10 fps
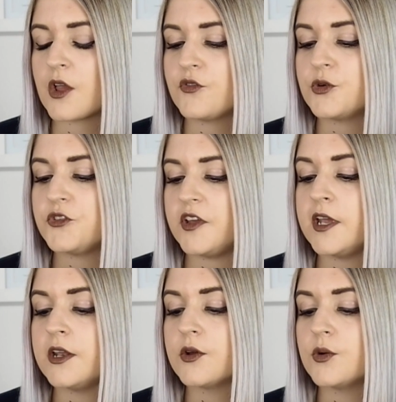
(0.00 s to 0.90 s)

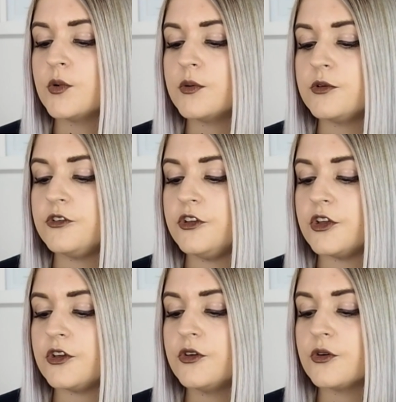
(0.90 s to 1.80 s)
14. What would
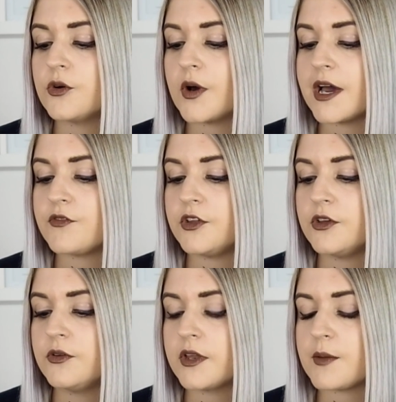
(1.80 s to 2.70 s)
you, or have
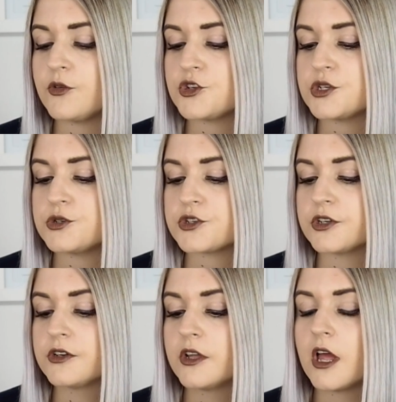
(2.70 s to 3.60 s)
you, named your
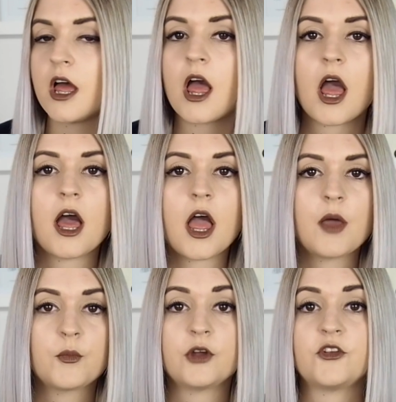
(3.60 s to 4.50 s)
children?
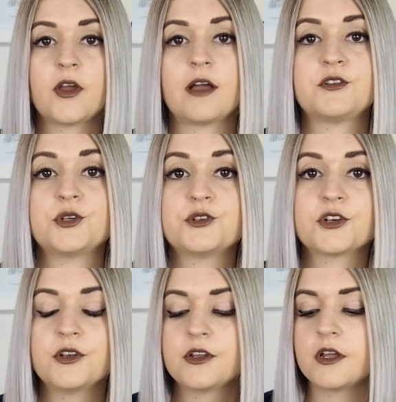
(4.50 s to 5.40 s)
Well, I don't have
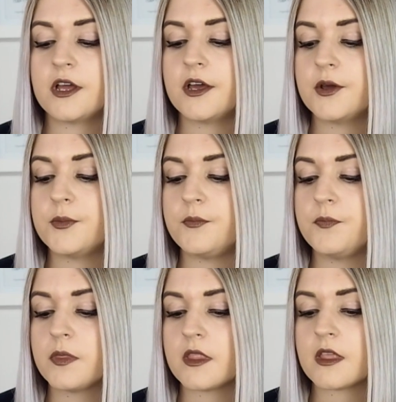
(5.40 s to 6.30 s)
children.
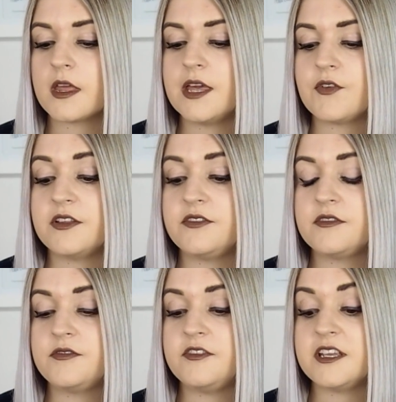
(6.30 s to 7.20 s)
If I
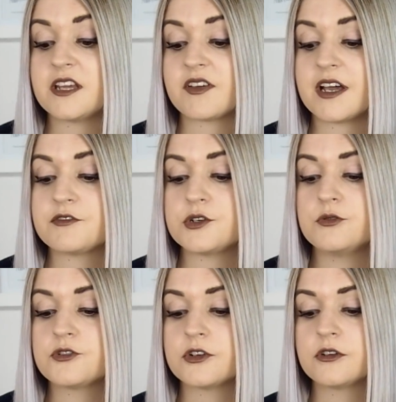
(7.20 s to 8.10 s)
did ever have
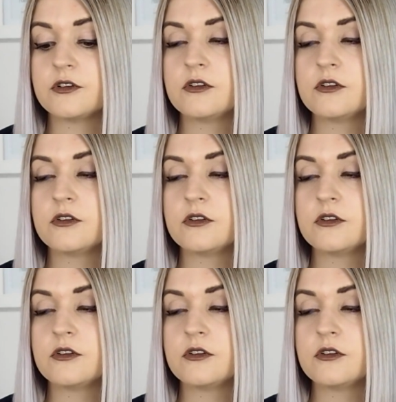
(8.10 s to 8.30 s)
children,